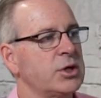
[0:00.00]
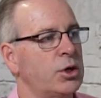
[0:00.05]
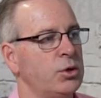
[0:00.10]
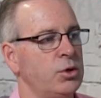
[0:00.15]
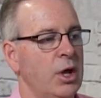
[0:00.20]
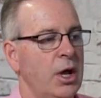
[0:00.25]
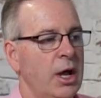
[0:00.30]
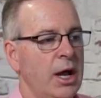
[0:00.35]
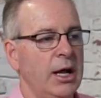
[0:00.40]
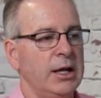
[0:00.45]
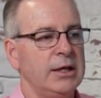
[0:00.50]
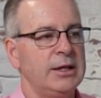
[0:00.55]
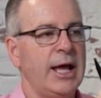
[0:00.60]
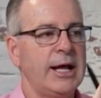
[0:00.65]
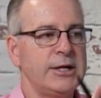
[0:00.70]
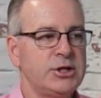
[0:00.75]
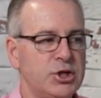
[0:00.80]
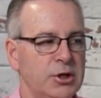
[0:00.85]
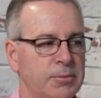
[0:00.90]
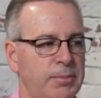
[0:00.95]
So
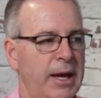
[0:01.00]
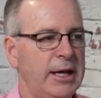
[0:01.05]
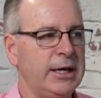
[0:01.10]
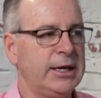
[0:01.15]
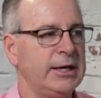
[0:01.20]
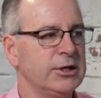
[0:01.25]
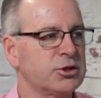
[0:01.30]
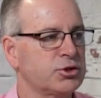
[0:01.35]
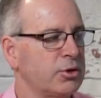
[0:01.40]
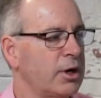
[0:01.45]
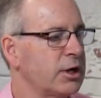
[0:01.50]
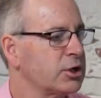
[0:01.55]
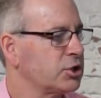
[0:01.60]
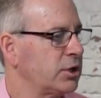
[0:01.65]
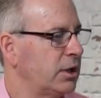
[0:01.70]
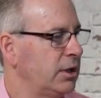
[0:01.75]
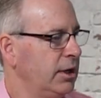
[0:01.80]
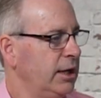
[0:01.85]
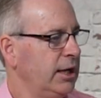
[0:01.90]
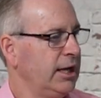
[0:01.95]
that's your banking
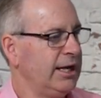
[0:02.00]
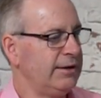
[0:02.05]
structure.